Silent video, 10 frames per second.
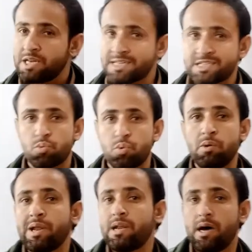we
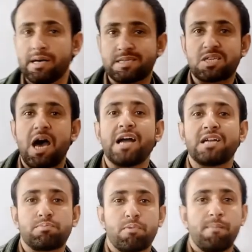will
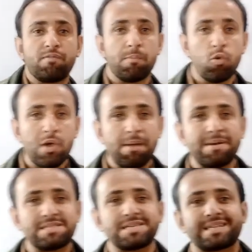start from the very
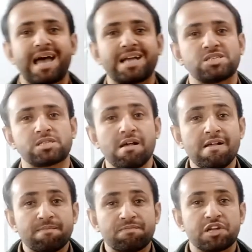basic, that is
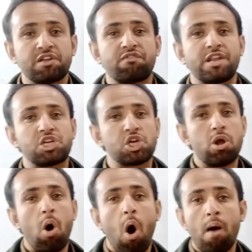the
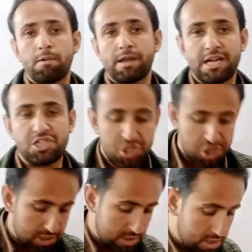definition of
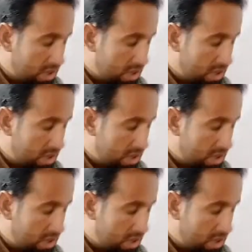nitrations.